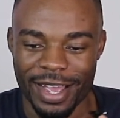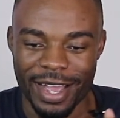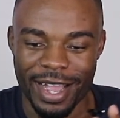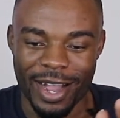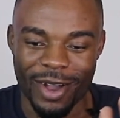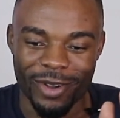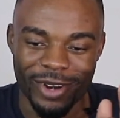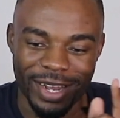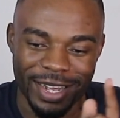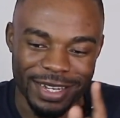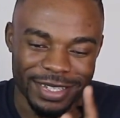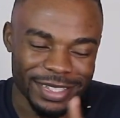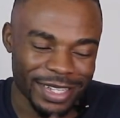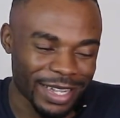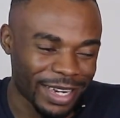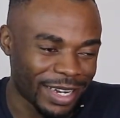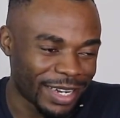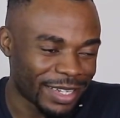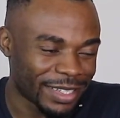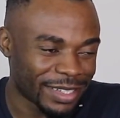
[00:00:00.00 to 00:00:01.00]
I'll ask
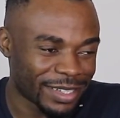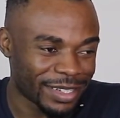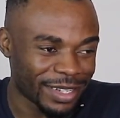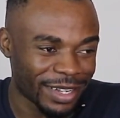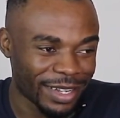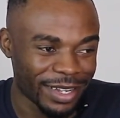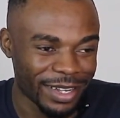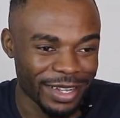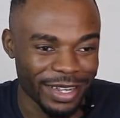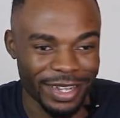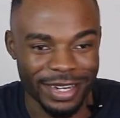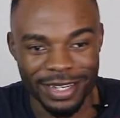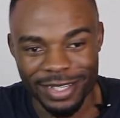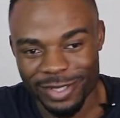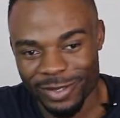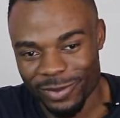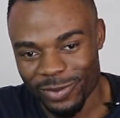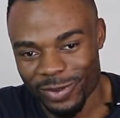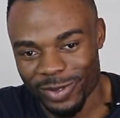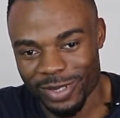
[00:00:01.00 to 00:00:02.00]
Alexa and
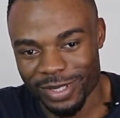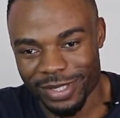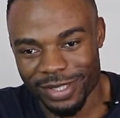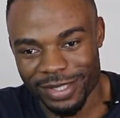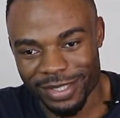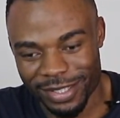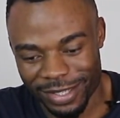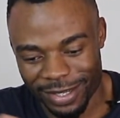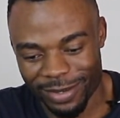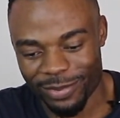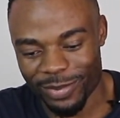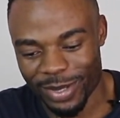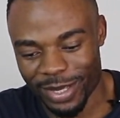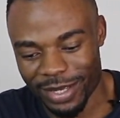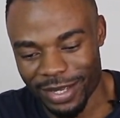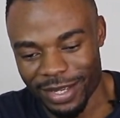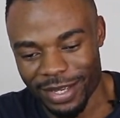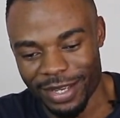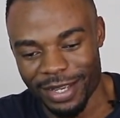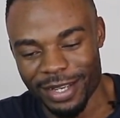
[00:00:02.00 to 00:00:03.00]
she will tell me.
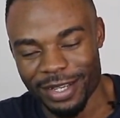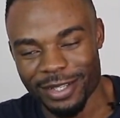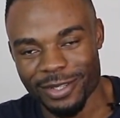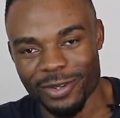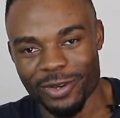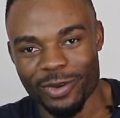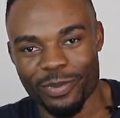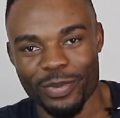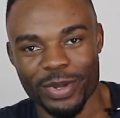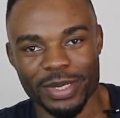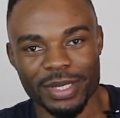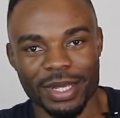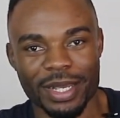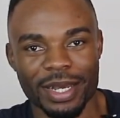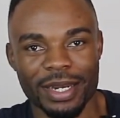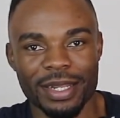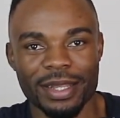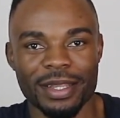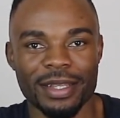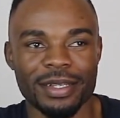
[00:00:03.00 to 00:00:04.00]
So
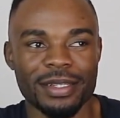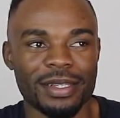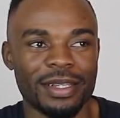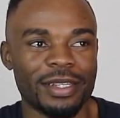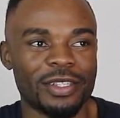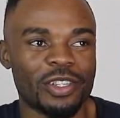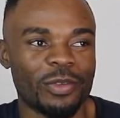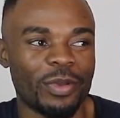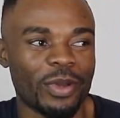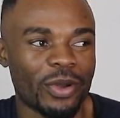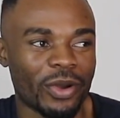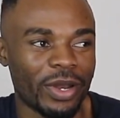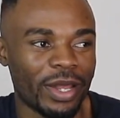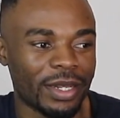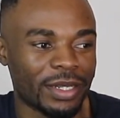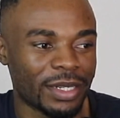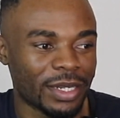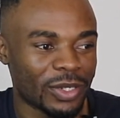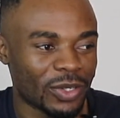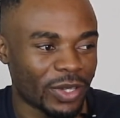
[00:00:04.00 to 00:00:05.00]
basically this needs to be
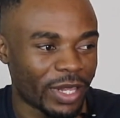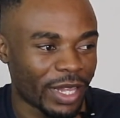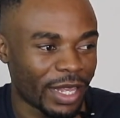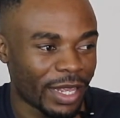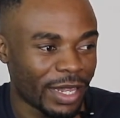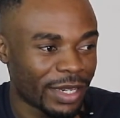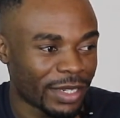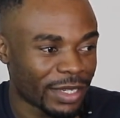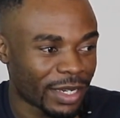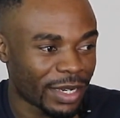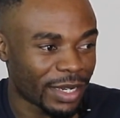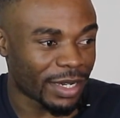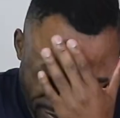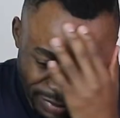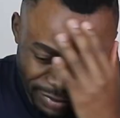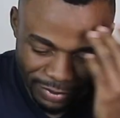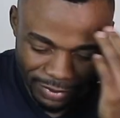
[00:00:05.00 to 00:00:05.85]
connected to the internet.